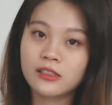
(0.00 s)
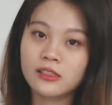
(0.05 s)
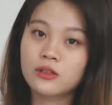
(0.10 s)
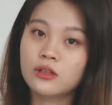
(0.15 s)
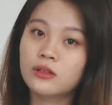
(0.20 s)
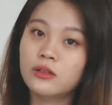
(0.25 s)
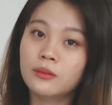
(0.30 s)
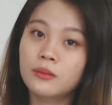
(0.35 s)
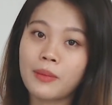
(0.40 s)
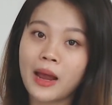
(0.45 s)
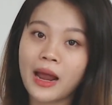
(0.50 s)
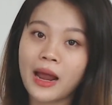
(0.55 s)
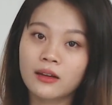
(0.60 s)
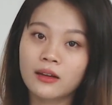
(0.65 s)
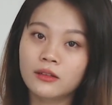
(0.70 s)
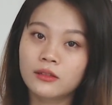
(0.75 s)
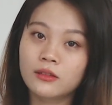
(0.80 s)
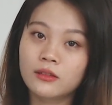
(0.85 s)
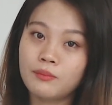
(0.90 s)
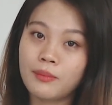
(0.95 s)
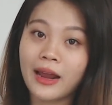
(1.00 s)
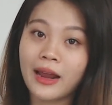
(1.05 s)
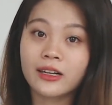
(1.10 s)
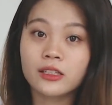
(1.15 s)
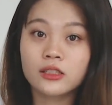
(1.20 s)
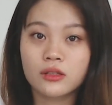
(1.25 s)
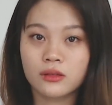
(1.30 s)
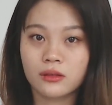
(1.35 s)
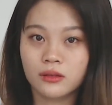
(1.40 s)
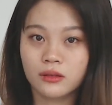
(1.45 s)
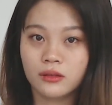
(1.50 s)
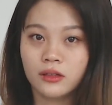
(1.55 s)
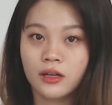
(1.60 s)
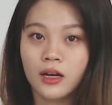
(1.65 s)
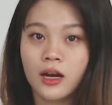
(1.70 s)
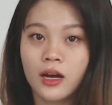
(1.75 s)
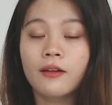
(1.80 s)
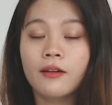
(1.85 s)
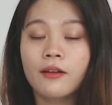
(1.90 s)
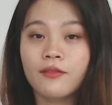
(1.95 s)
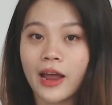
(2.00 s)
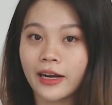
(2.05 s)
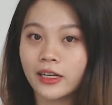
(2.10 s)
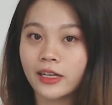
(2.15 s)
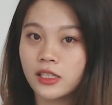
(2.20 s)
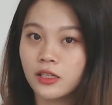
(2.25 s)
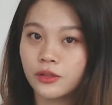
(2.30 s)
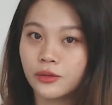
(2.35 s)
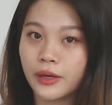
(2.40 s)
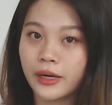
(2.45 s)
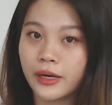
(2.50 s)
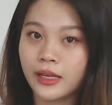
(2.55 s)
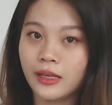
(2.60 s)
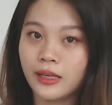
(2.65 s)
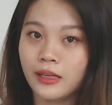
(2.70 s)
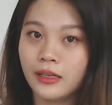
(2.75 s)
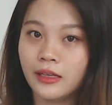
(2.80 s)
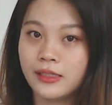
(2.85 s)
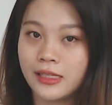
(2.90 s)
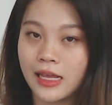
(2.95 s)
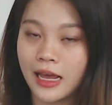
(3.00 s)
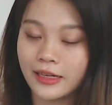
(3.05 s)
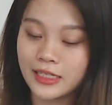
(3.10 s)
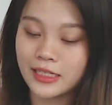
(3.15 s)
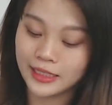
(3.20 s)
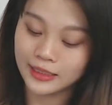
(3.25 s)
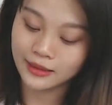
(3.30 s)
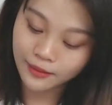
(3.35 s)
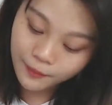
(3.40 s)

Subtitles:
to back to factory setting.